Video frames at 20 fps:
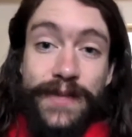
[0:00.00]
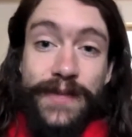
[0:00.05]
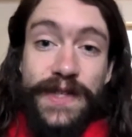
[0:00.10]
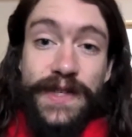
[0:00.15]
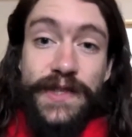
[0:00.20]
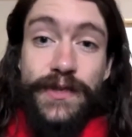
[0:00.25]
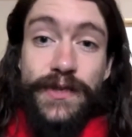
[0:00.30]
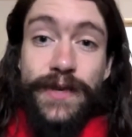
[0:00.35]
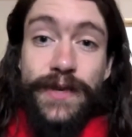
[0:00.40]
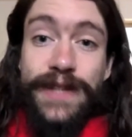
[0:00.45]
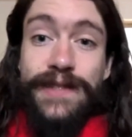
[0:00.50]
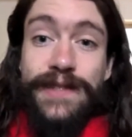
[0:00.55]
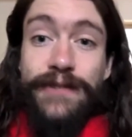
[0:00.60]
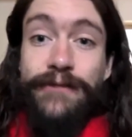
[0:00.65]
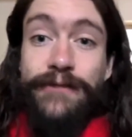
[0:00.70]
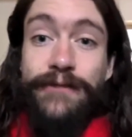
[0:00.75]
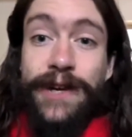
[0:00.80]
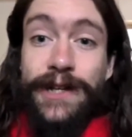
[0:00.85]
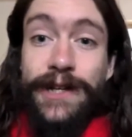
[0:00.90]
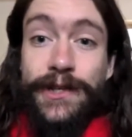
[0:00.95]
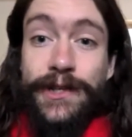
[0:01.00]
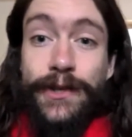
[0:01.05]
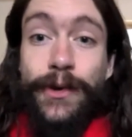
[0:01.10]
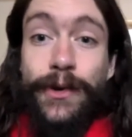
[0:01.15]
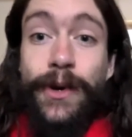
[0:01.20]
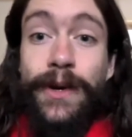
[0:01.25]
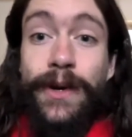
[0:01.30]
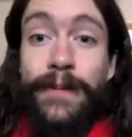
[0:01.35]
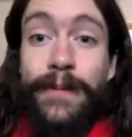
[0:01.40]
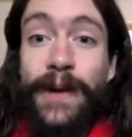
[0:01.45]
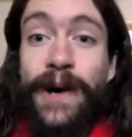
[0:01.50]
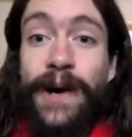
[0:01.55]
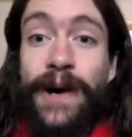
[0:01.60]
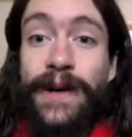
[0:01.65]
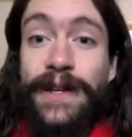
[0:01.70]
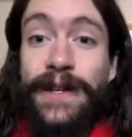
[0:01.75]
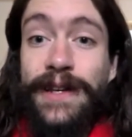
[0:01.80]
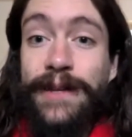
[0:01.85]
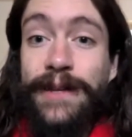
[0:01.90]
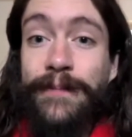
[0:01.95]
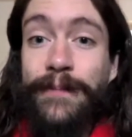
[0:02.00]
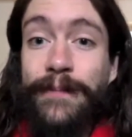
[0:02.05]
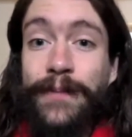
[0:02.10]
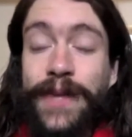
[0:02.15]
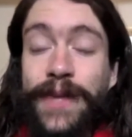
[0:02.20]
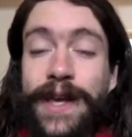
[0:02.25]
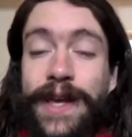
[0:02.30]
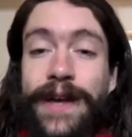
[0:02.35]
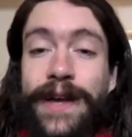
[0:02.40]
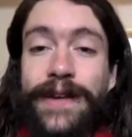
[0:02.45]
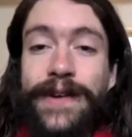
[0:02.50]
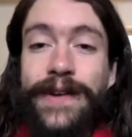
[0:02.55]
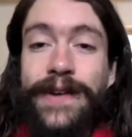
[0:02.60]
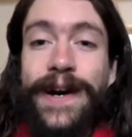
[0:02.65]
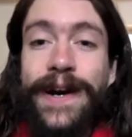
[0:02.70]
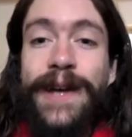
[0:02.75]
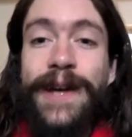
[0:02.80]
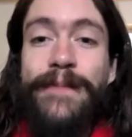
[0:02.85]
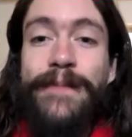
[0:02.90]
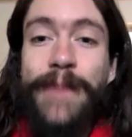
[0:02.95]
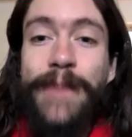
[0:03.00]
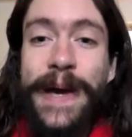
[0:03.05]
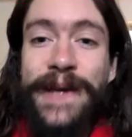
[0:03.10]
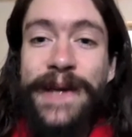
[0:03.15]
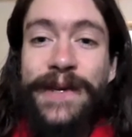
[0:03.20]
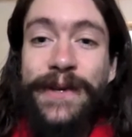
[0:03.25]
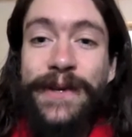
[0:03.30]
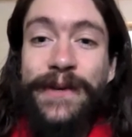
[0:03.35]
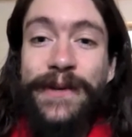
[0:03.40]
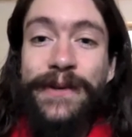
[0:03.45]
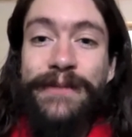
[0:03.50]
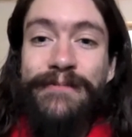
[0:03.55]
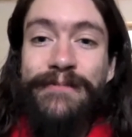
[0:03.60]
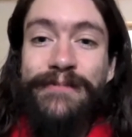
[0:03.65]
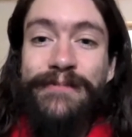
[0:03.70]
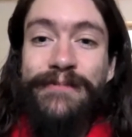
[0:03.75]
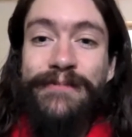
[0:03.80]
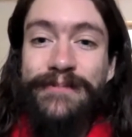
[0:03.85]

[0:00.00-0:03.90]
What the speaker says: stress affect your body? And I bet you